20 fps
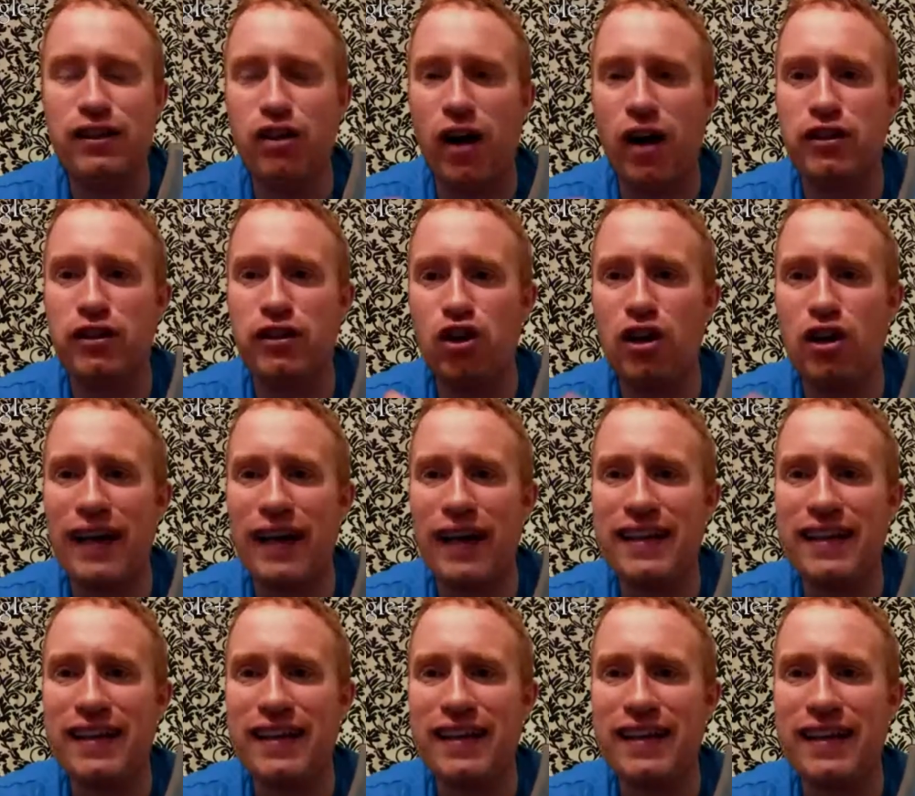I do
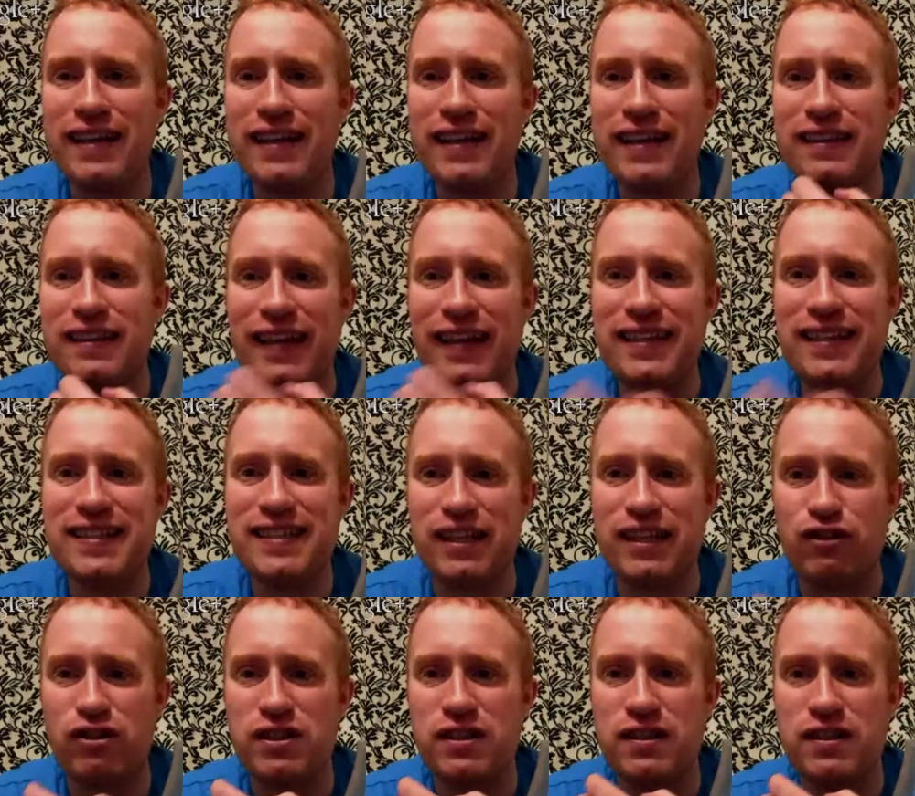like the
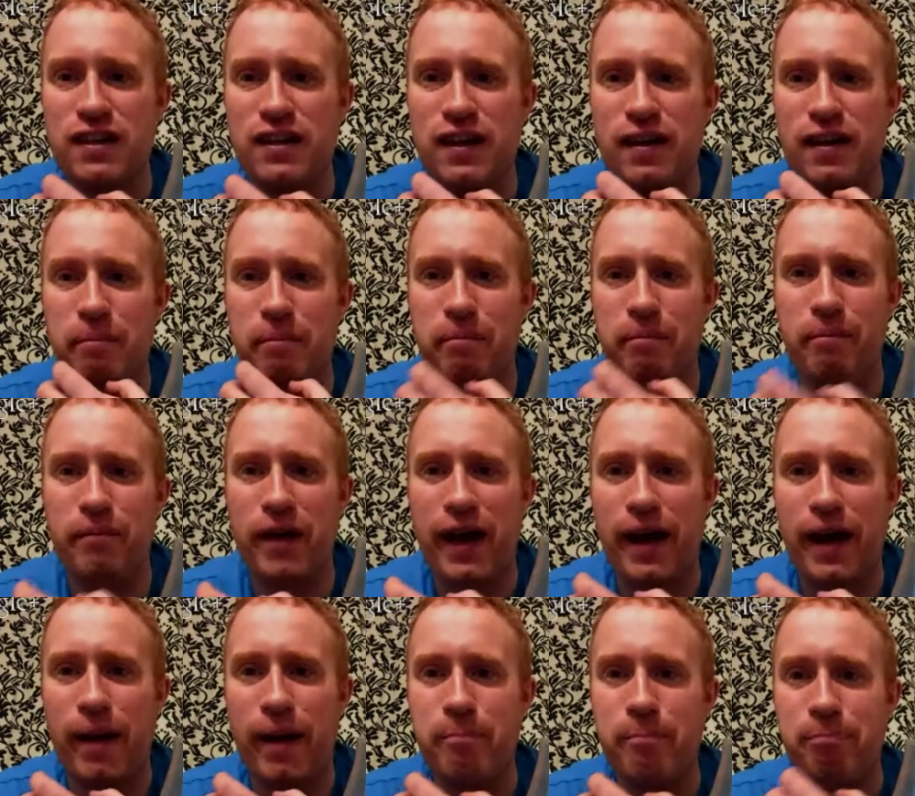light citrus
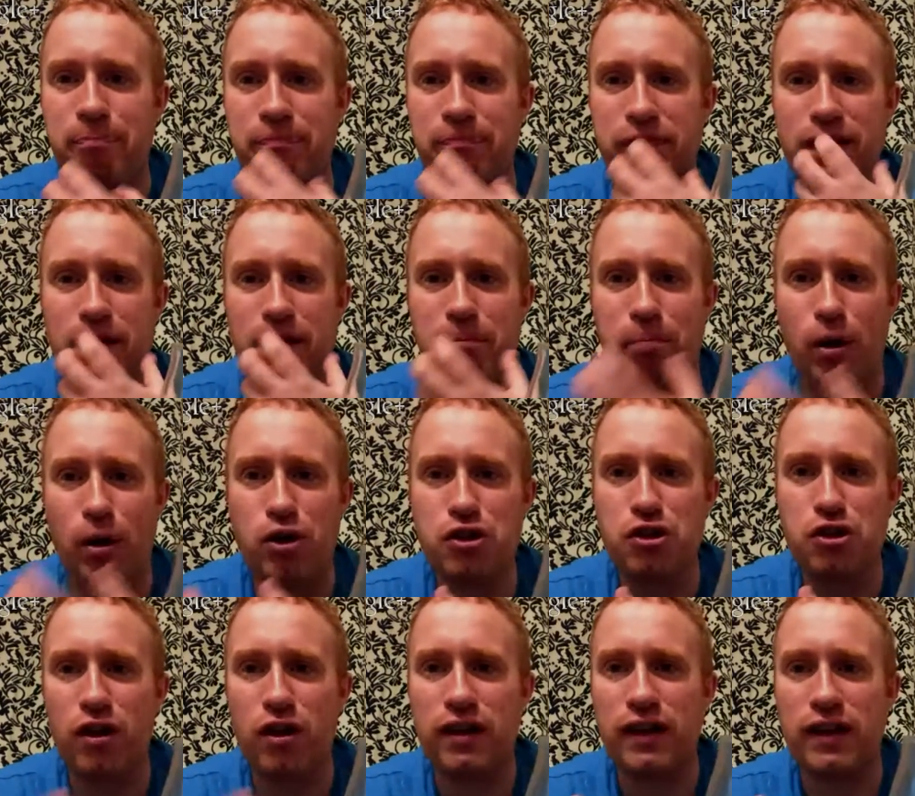
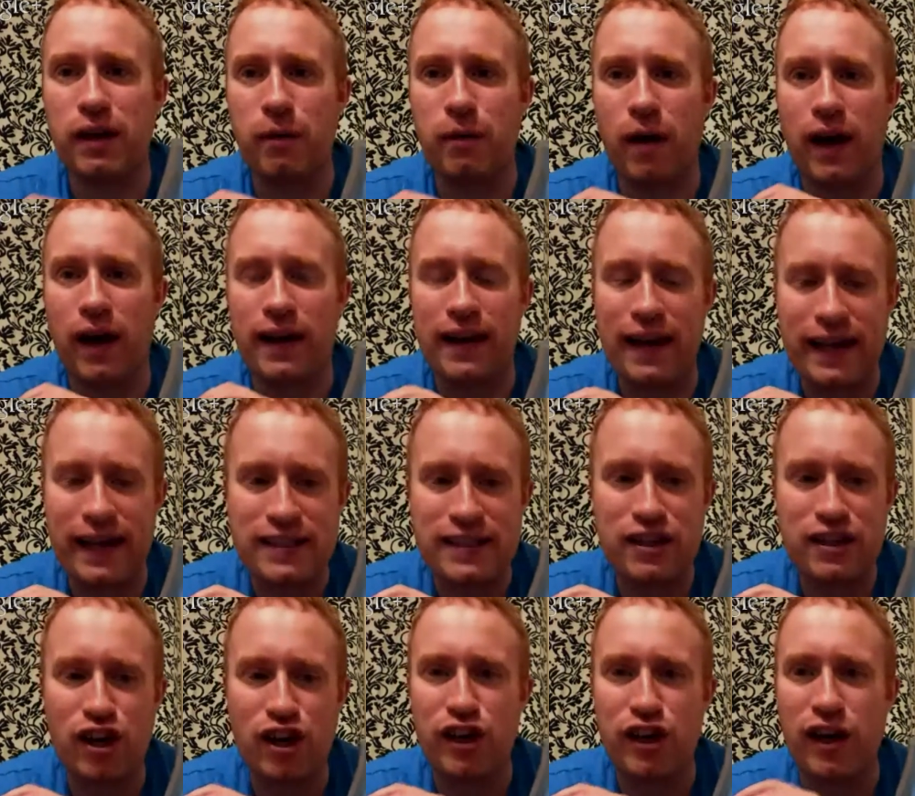burst on it
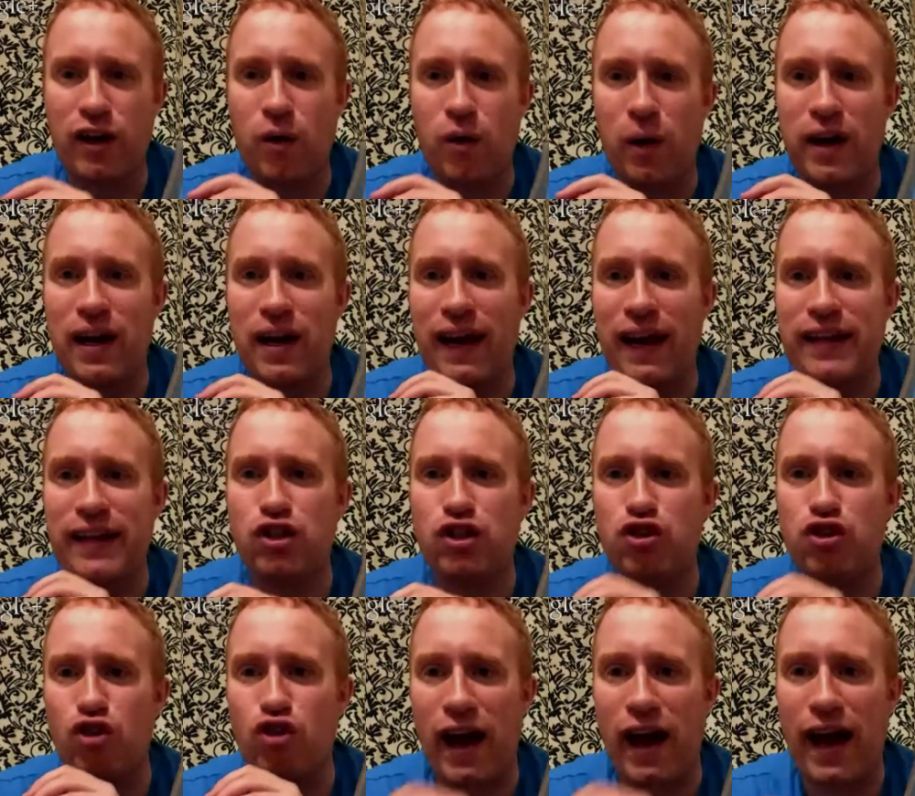and leads to quite
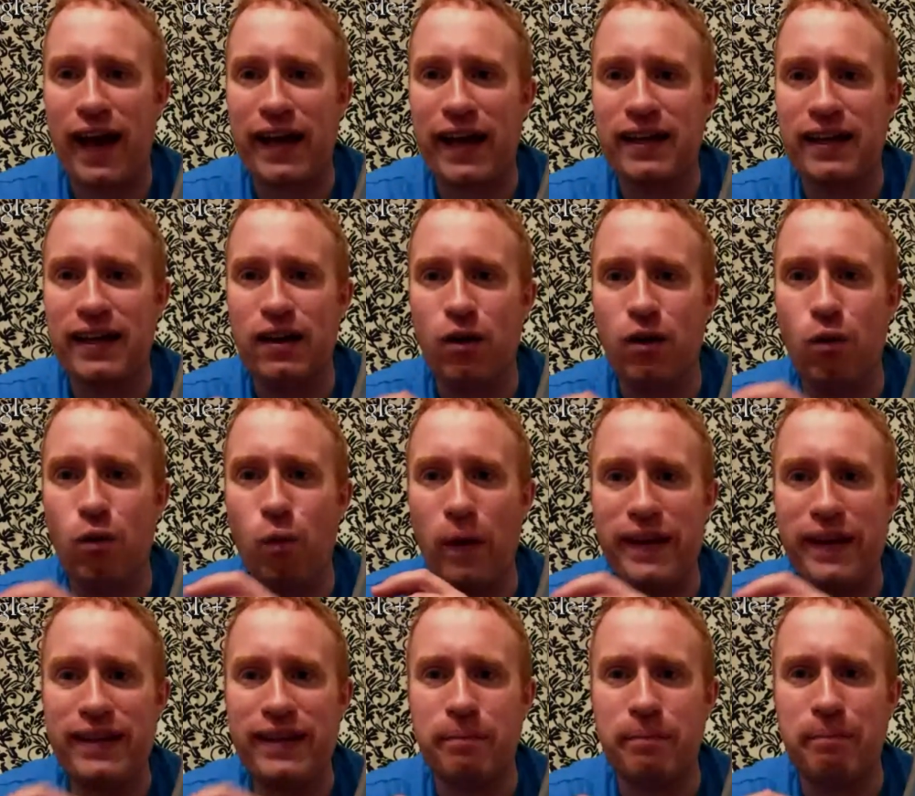a light, dry,
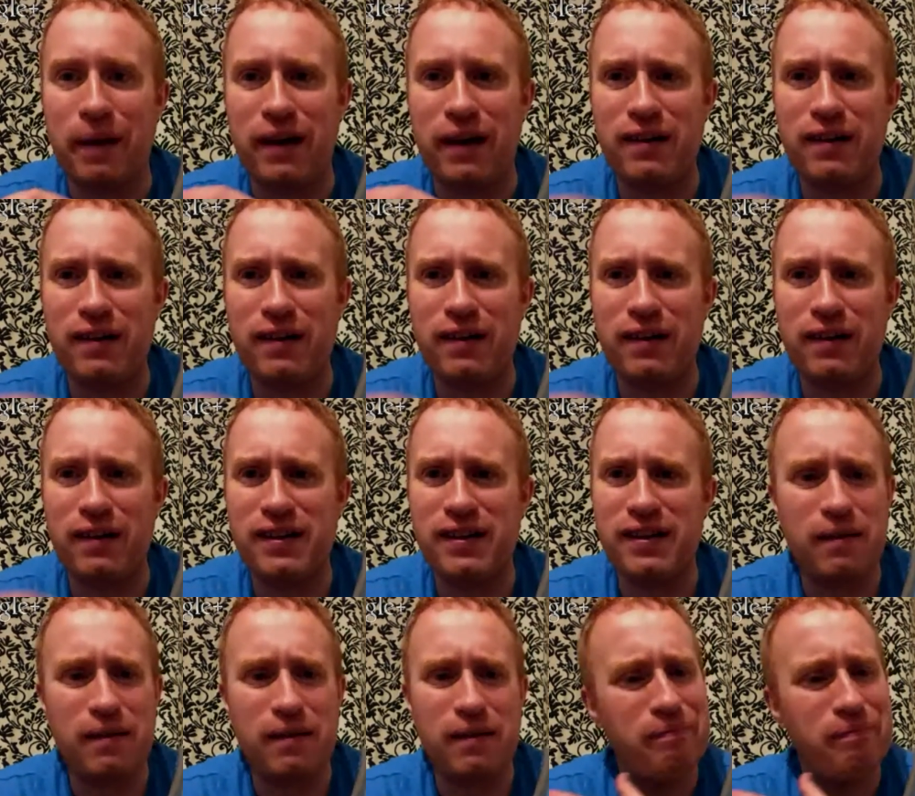wheat
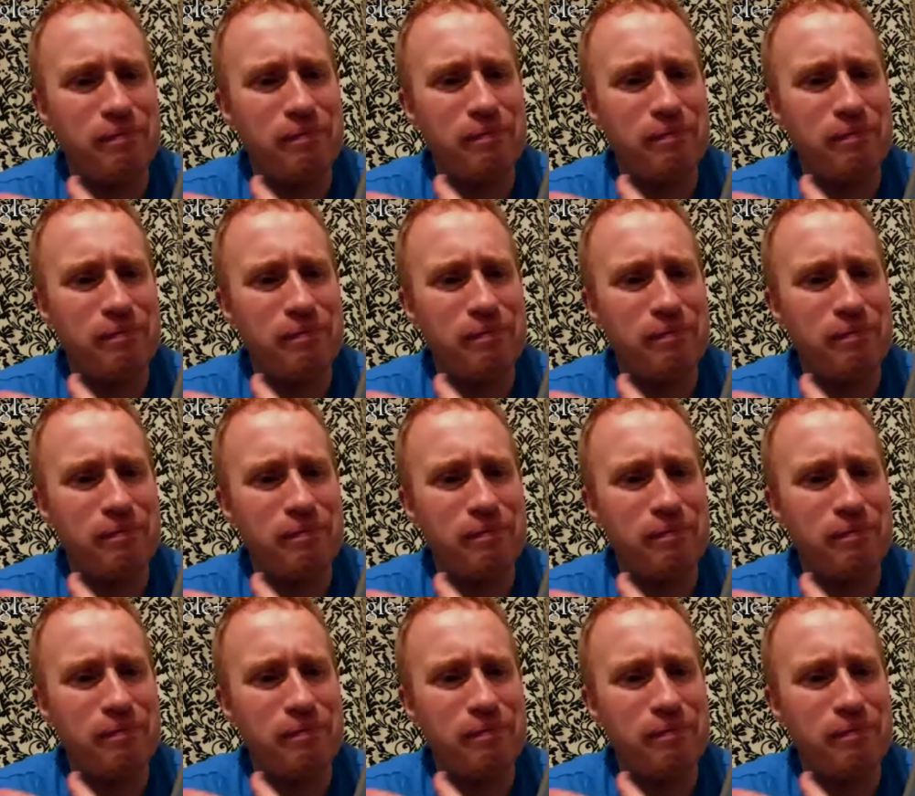bitterness.